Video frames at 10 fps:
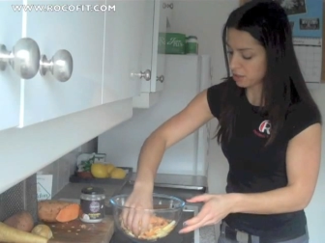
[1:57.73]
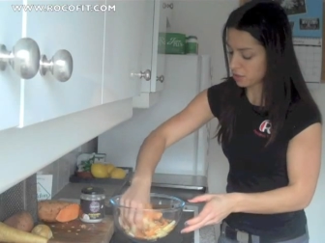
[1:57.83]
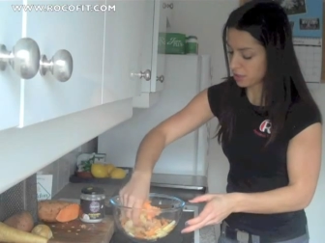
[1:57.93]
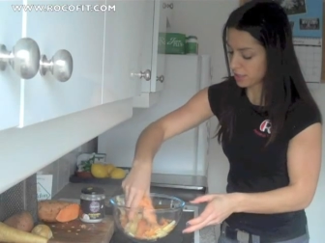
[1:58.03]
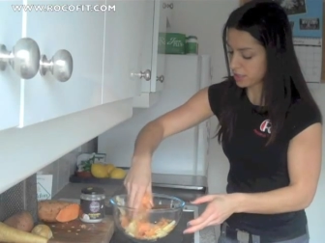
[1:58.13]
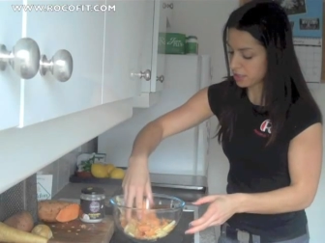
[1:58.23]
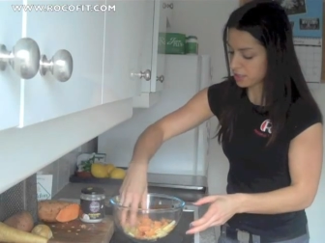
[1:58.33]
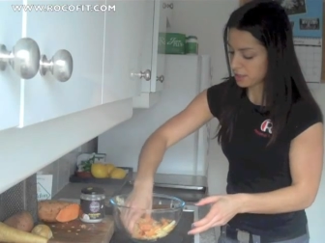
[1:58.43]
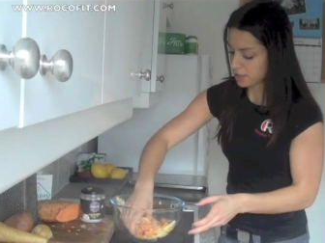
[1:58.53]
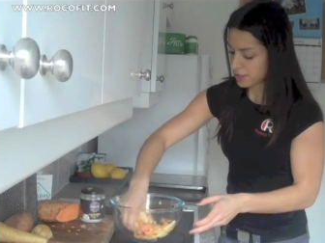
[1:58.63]
coated.
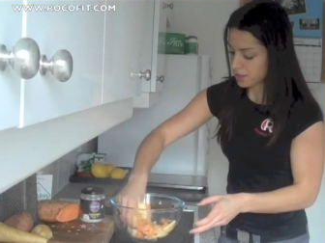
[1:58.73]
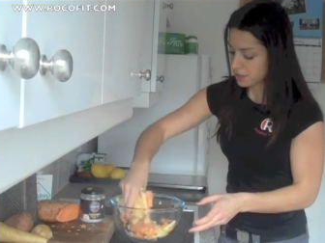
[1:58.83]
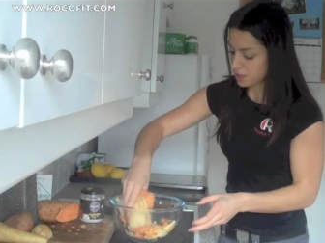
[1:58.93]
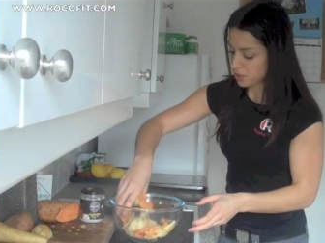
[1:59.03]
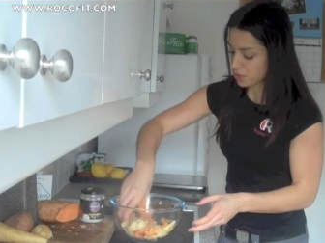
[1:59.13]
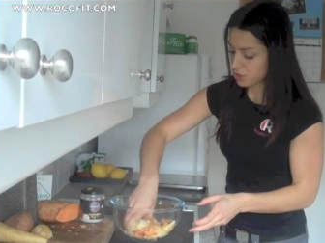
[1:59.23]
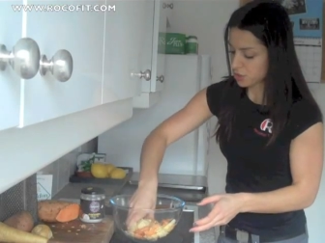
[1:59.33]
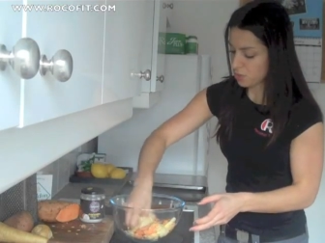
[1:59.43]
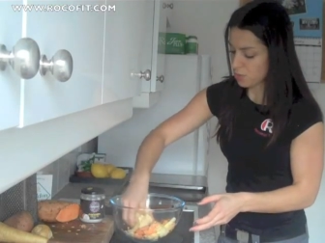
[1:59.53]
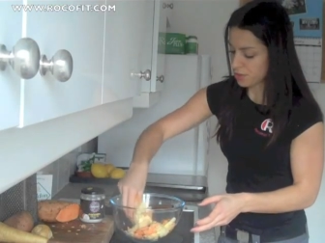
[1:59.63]
So you
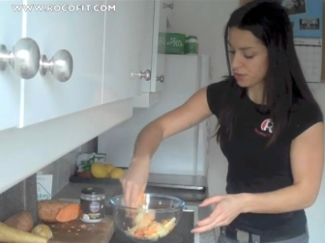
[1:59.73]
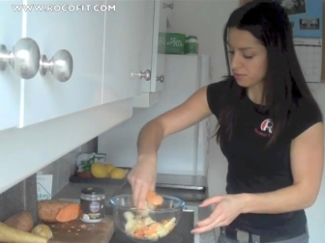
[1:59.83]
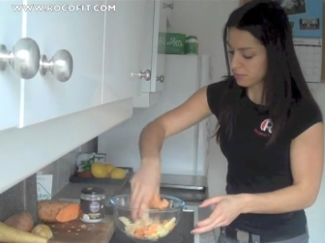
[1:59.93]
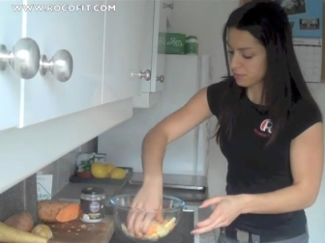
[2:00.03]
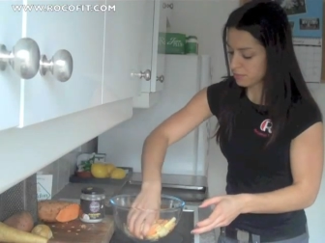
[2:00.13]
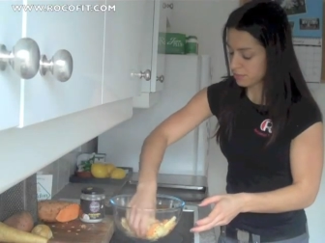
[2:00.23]
don't want them